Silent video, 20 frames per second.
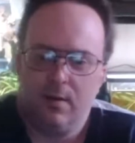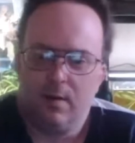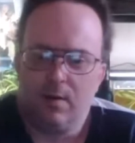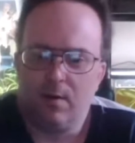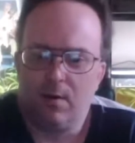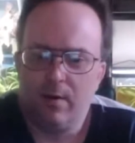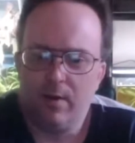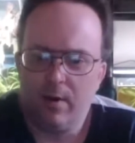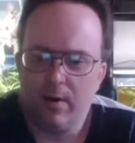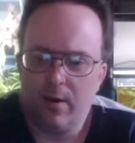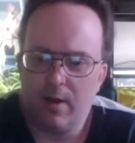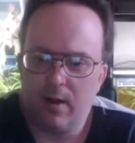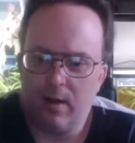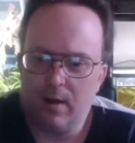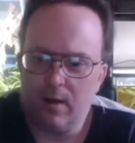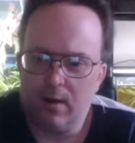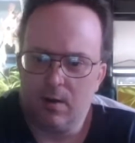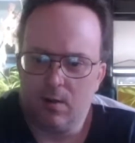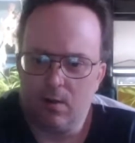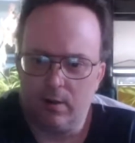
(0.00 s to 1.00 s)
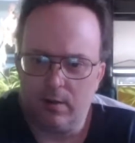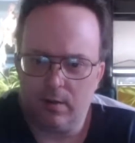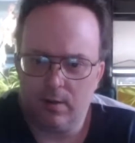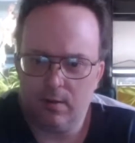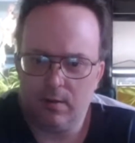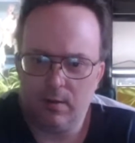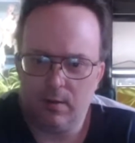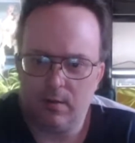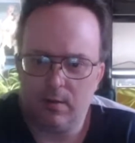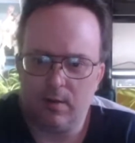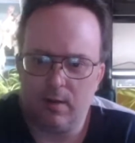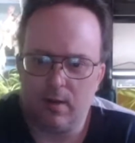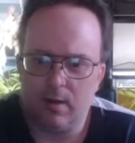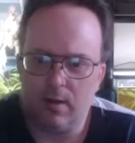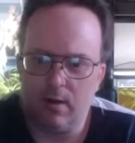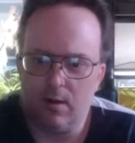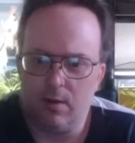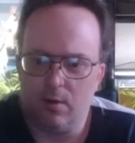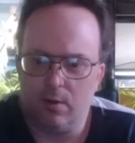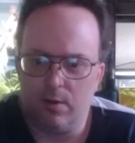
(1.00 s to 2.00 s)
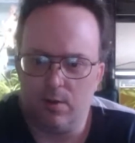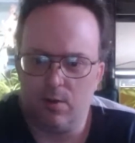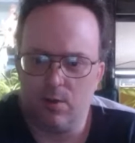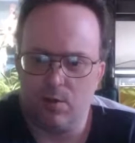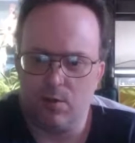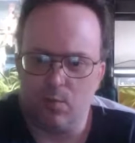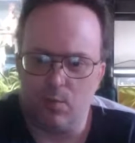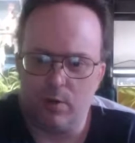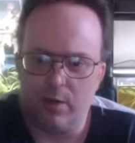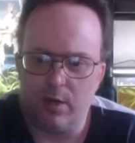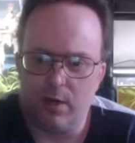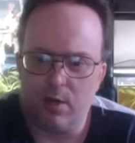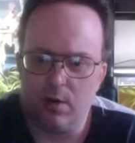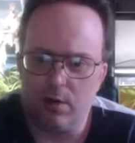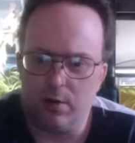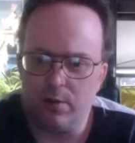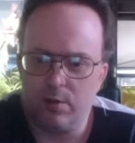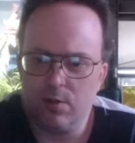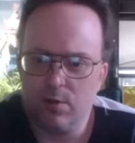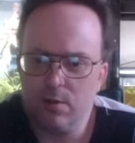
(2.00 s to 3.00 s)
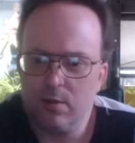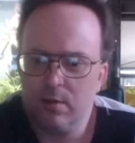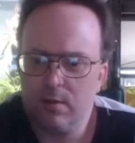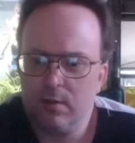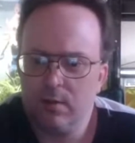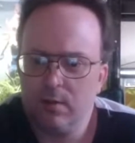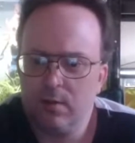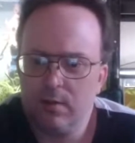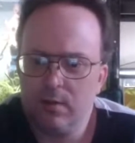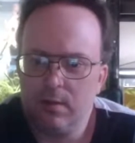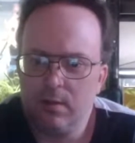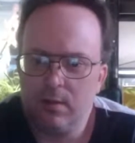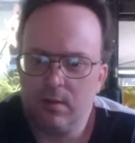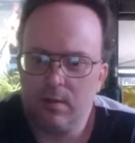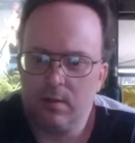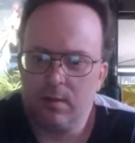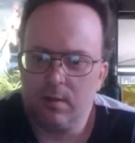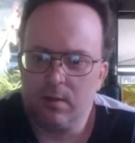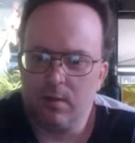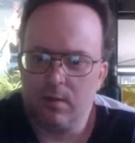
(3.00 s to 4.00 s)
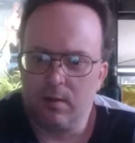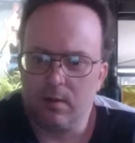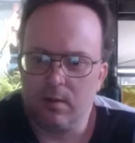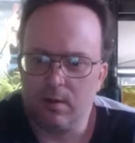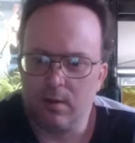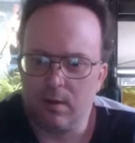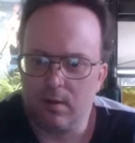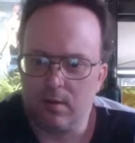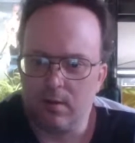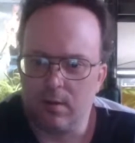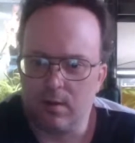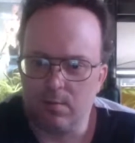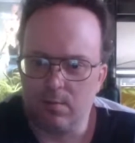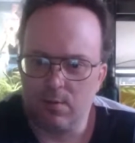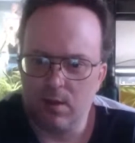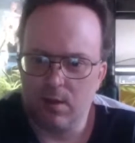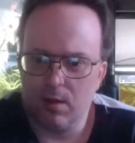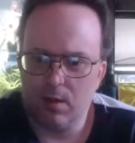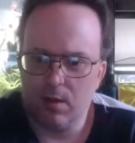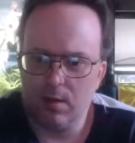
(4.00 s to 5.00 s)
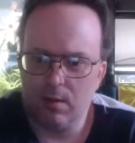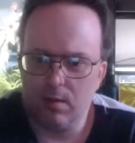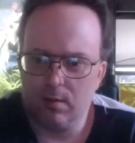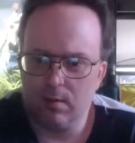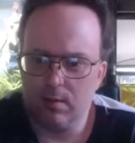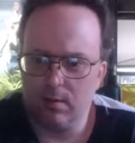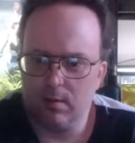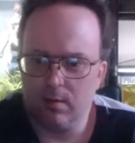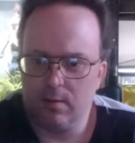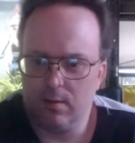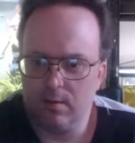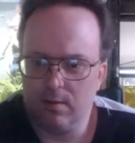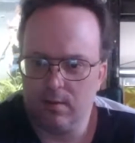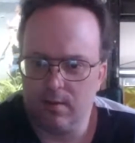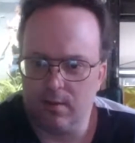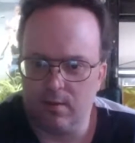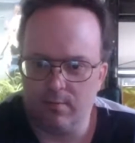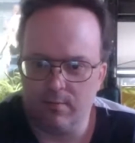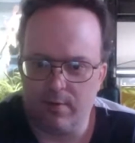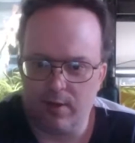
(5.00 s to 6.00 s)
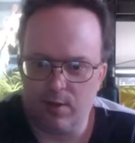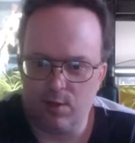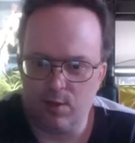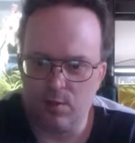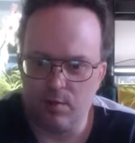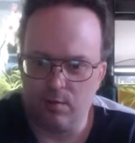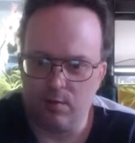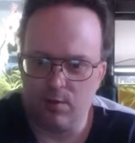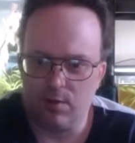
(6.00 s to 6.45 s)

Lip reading: I know Haley Haley likes her Wookiee hugs. Okay, Team Tank, invasion of the